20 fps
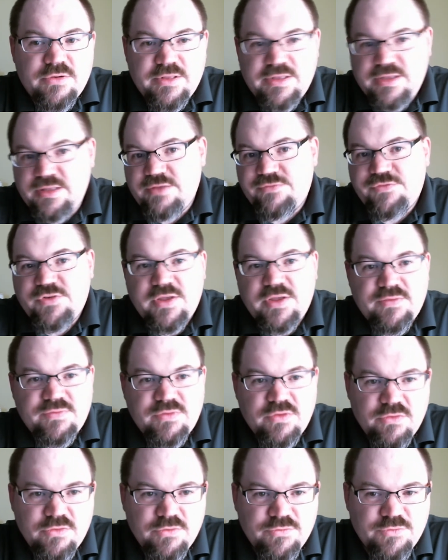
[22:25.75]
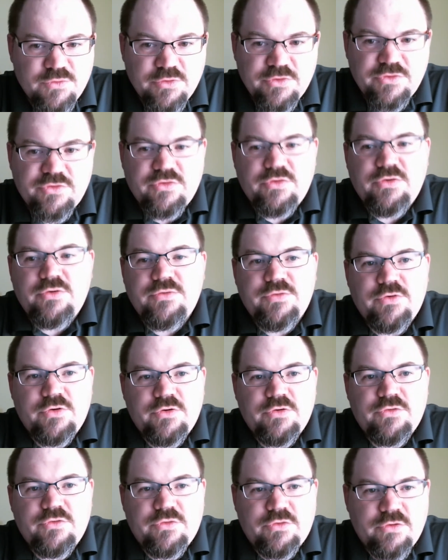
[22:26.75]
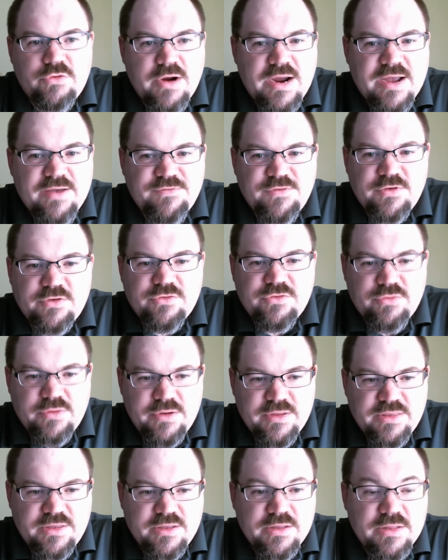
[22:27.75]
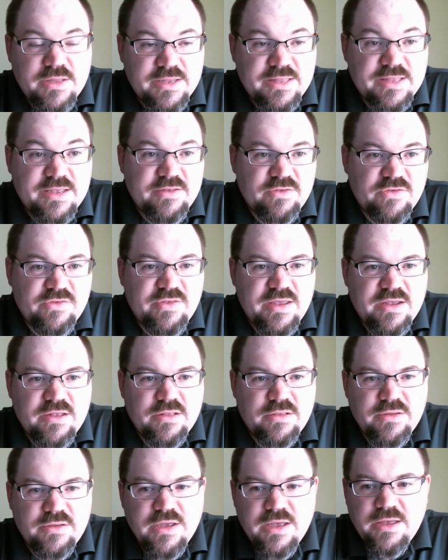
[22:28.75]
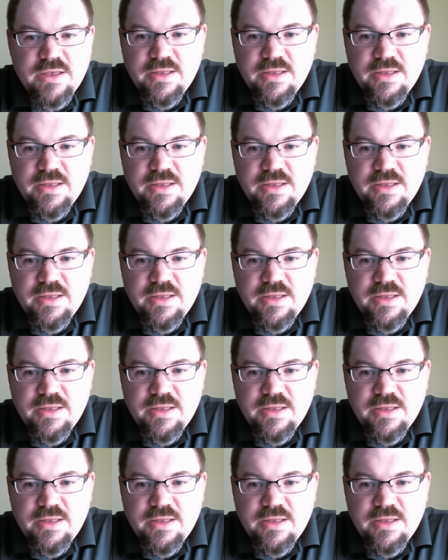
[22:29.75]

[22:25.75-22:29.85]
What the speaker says: And then if I have to do voiceovers or graphics or anything like that, it's taken,